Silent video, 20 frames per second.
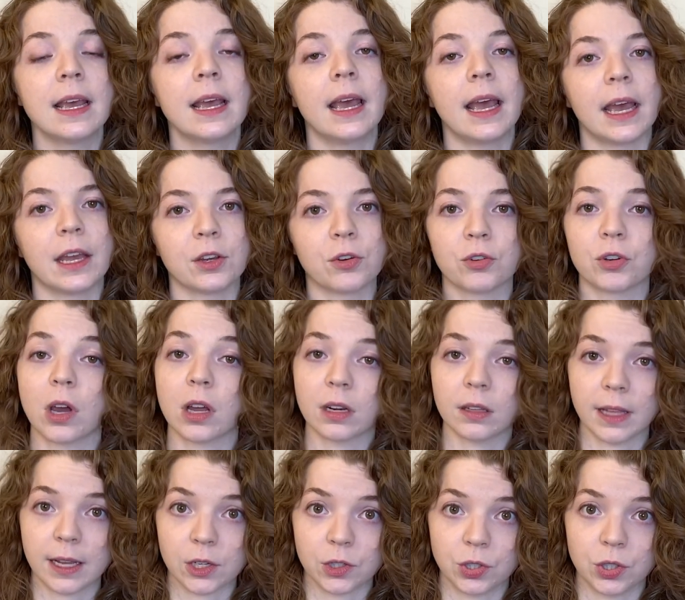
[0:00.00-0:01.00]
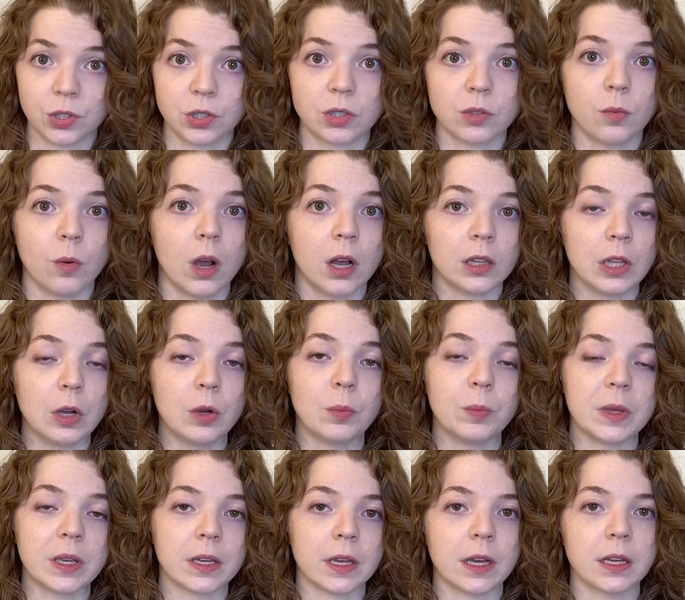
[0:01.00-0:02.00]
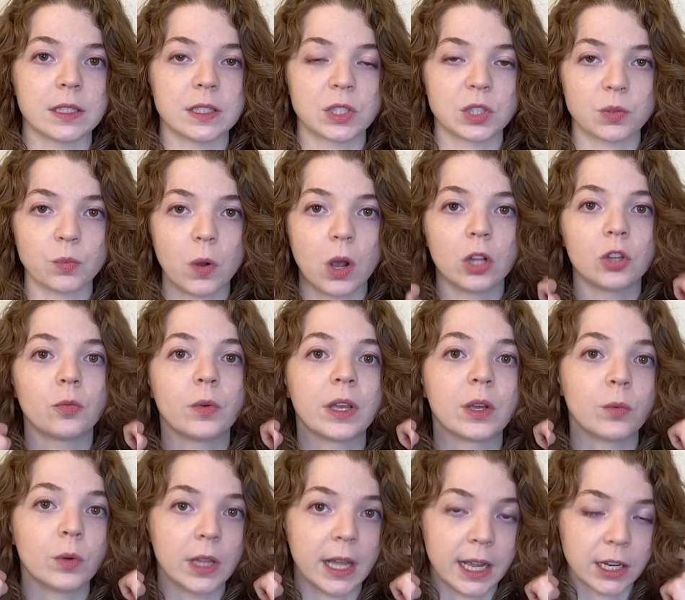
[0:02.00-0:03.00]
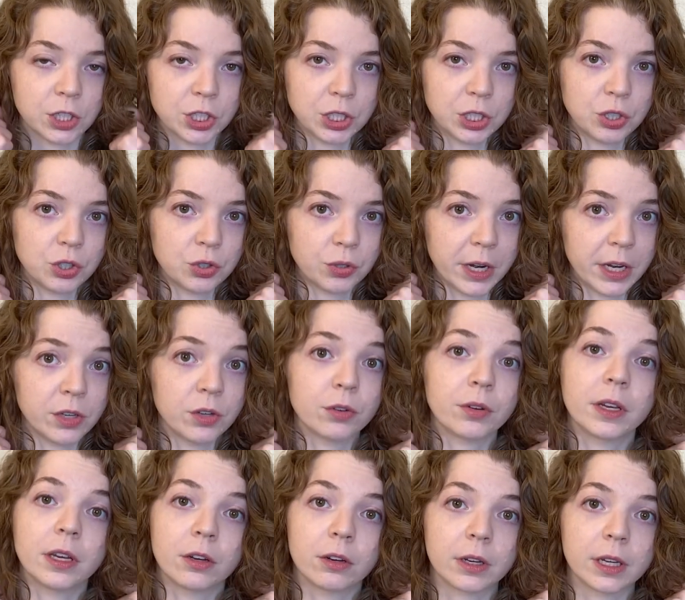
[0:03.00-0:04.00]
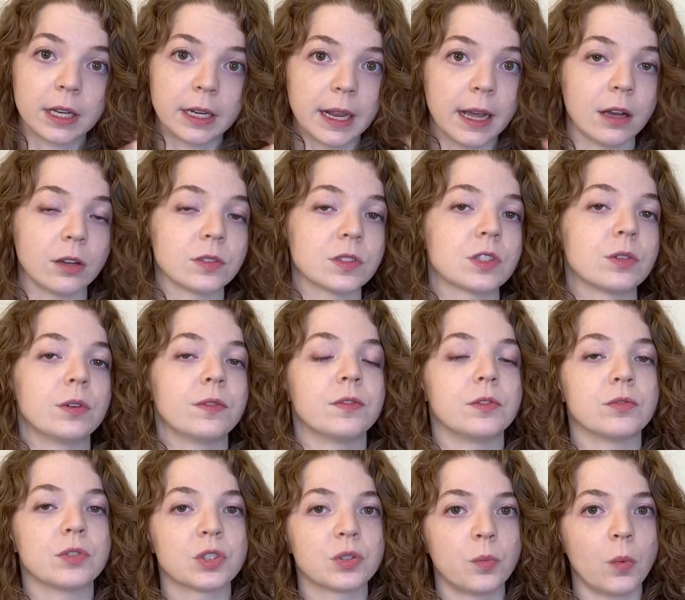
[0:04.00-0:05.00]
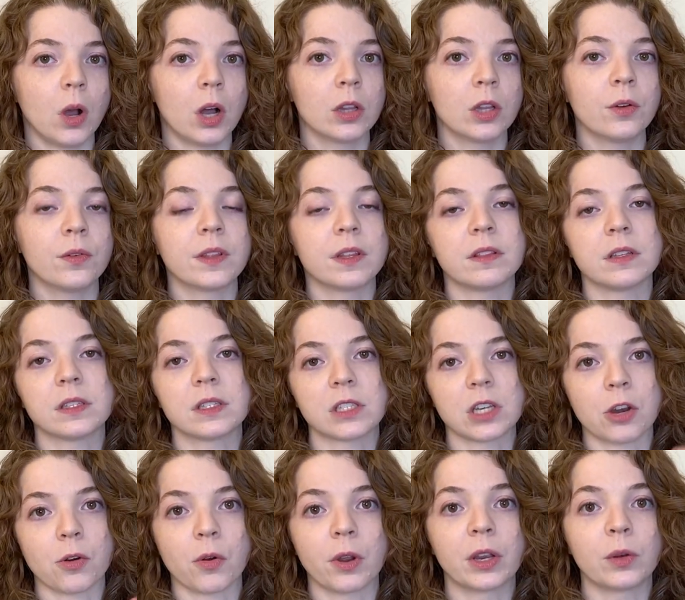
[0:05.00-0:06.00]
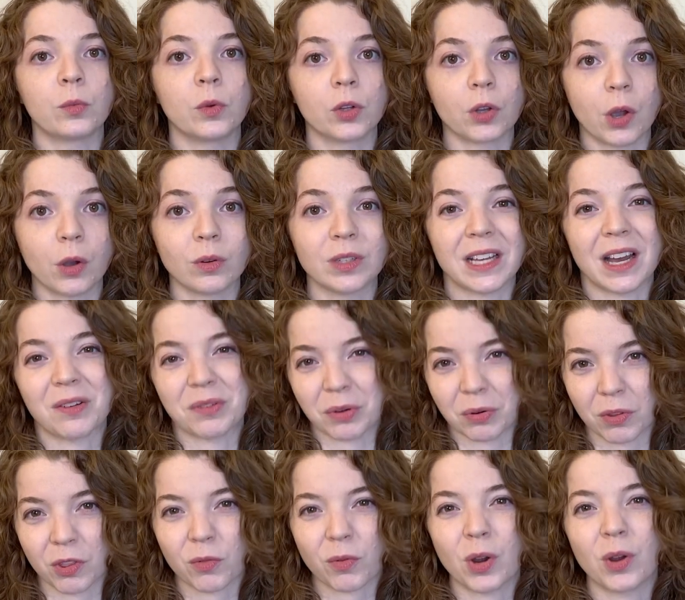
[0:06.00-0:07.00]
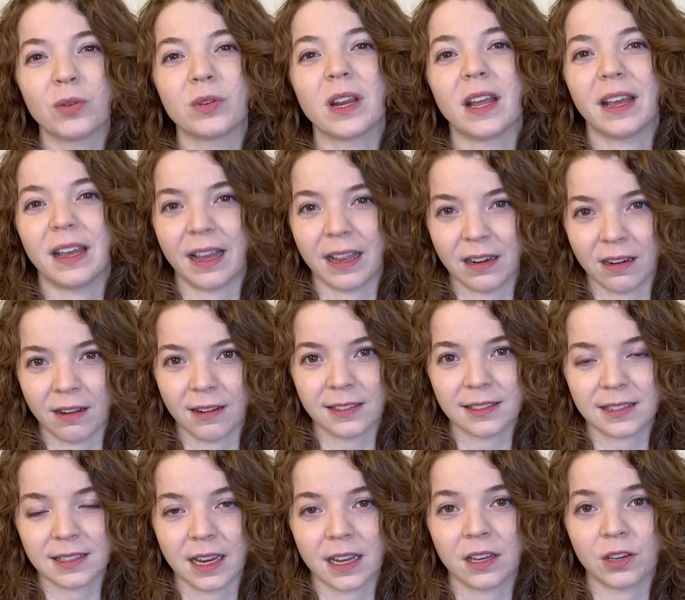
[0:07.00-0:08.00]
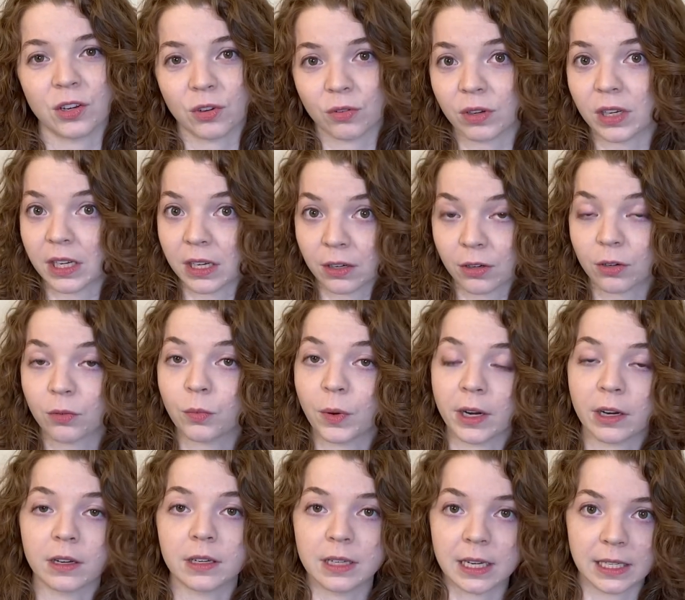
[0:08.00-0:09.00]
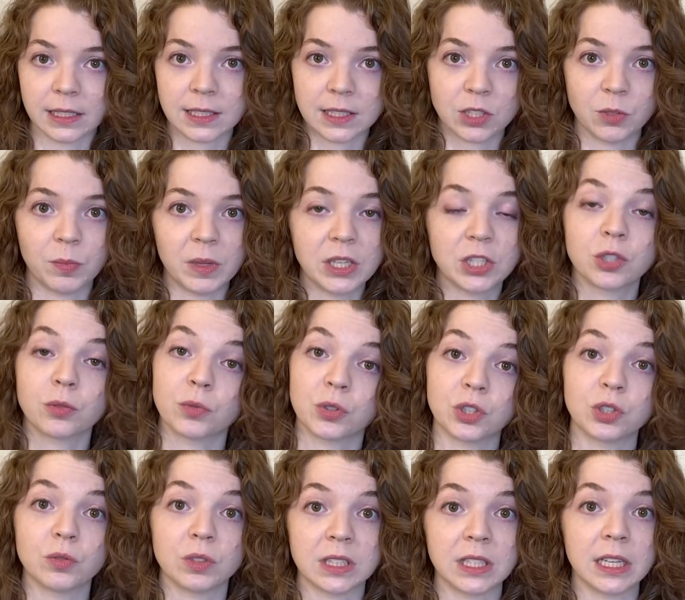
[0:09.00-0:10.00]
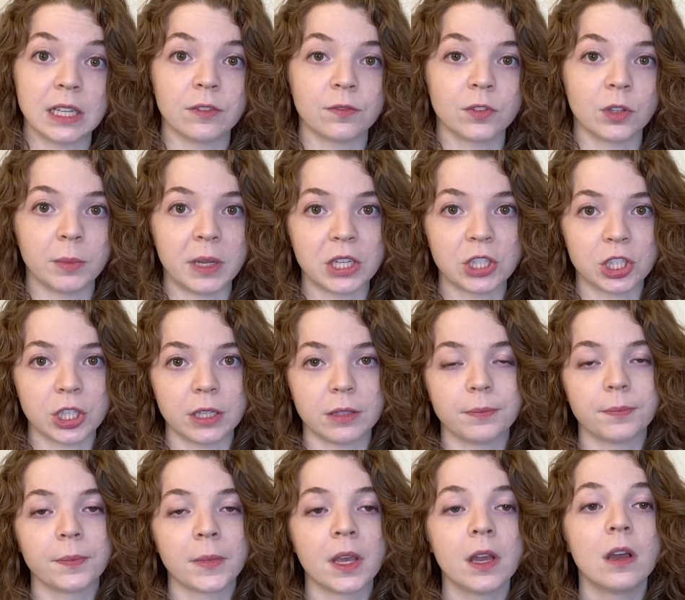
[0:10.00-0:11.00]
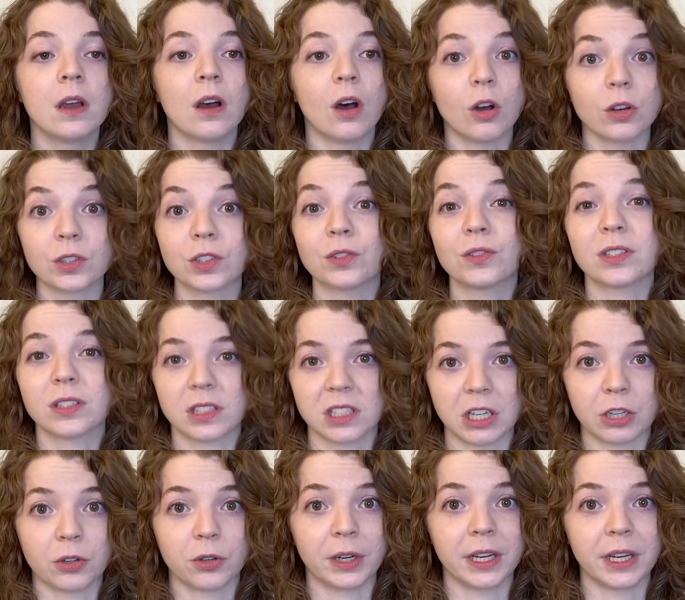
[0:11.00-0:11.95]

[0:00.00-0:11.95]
and you're not allowed to swallow because swallowing will actually drain your ear canal. So if you swallow, then the steroid will go down your throat and not stay in your ear where it needs to be to reduce the inflammation. Also, the steroid